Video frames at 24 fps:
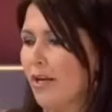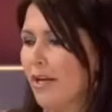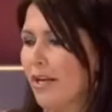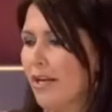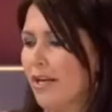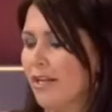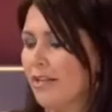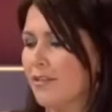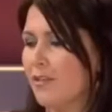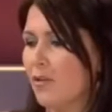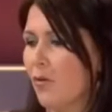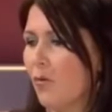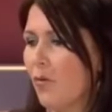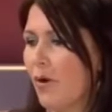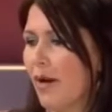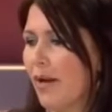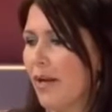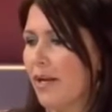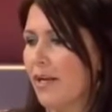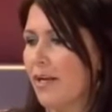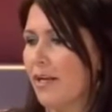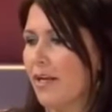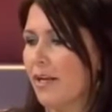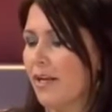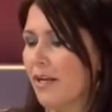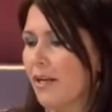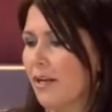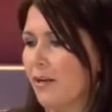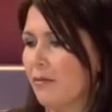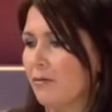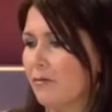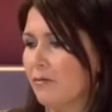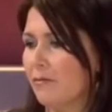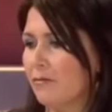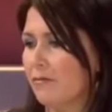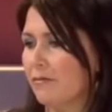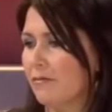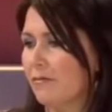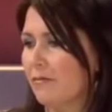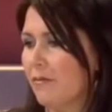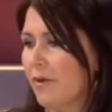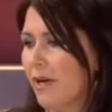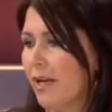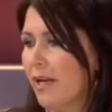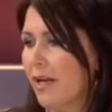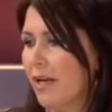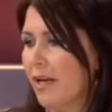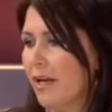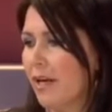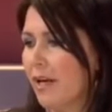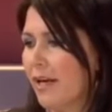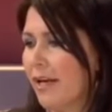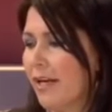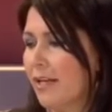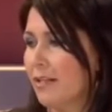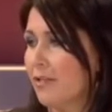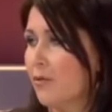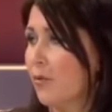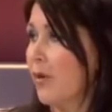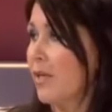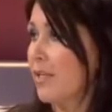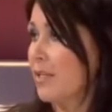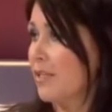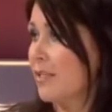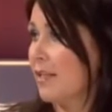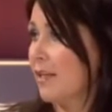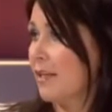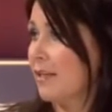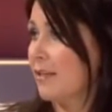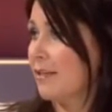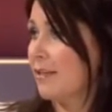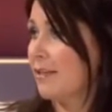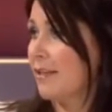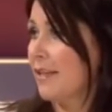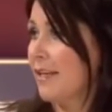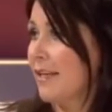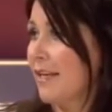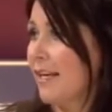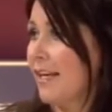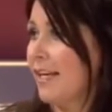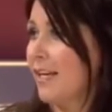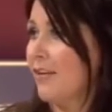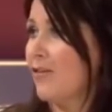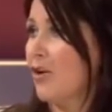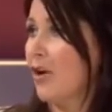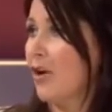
is when it's winter and I've